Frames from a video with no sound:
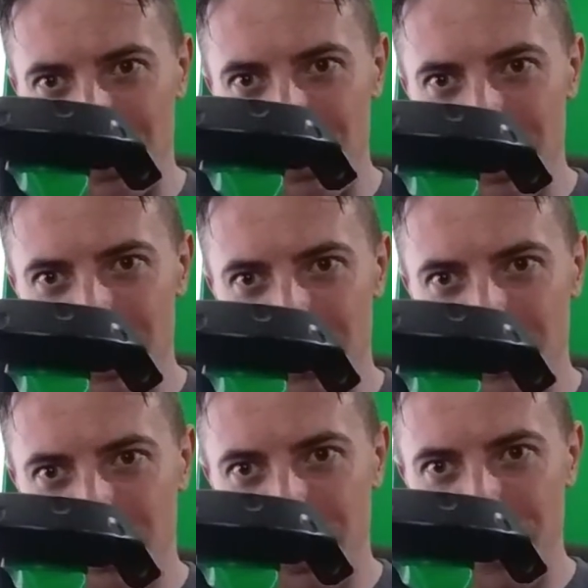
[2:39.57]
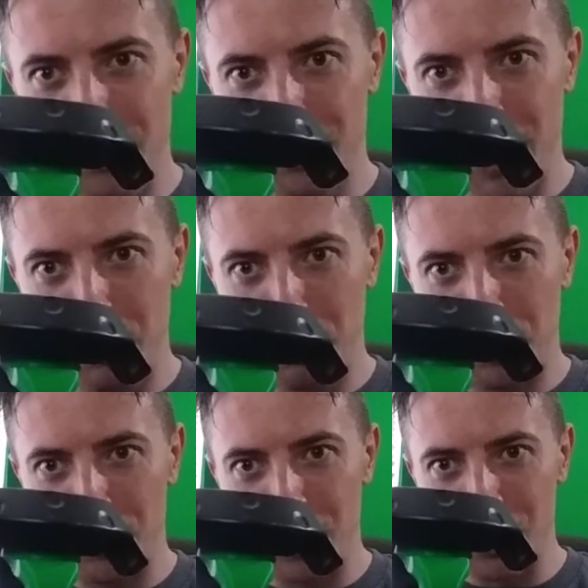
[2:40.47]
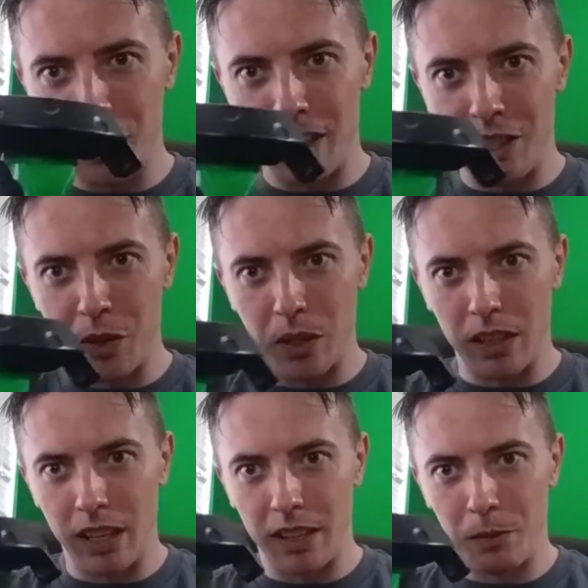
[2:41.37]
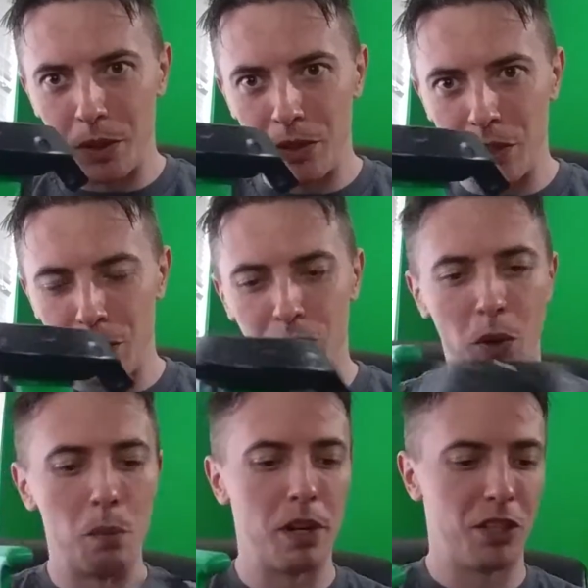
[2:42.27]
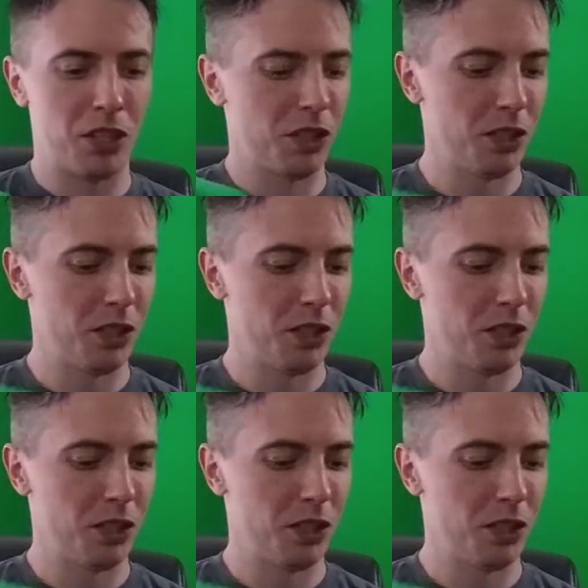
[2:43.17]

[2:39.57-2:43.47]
the laser-like precision that you can get was just so much